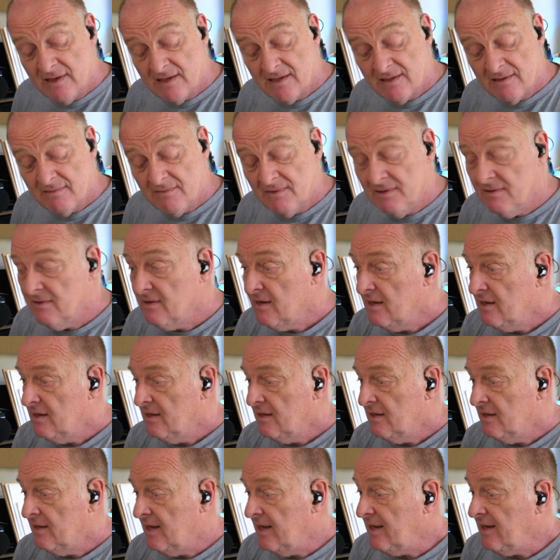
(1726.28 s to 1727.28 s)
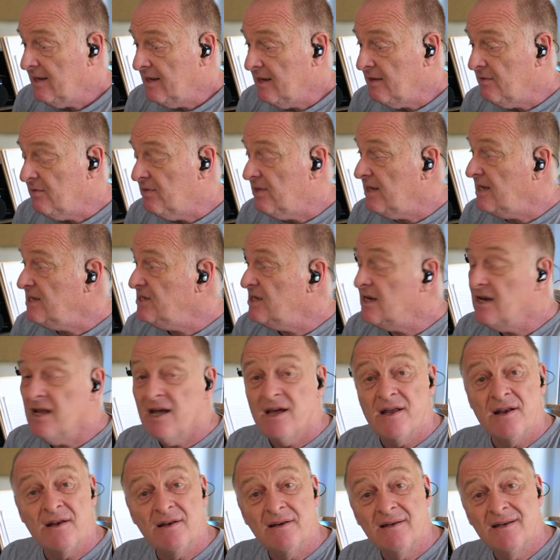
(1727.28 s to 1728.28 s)
That's, there you go. Things you
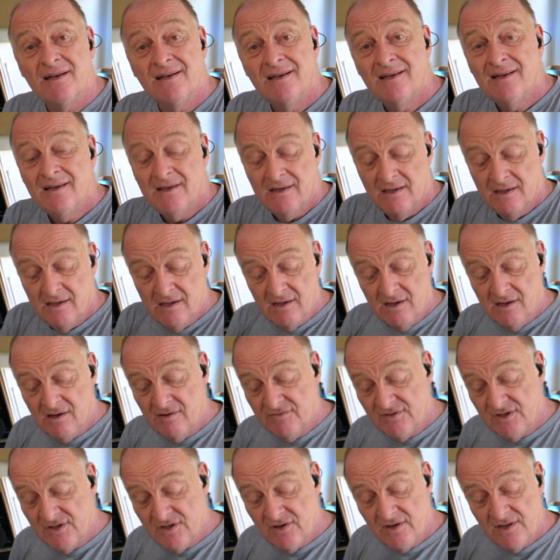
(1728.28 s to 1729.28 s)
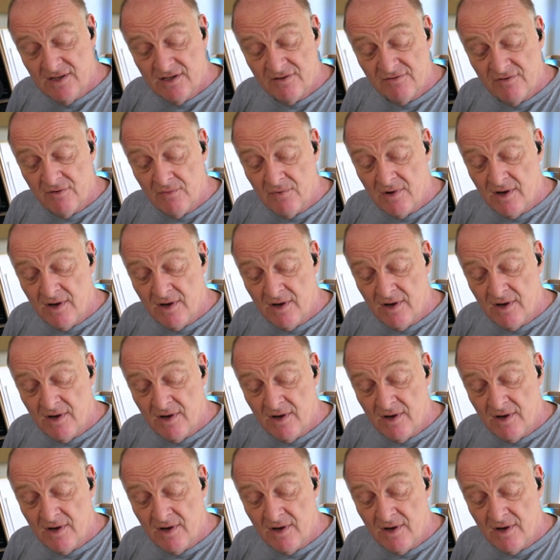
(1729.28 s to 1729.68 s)
learn after doing this for a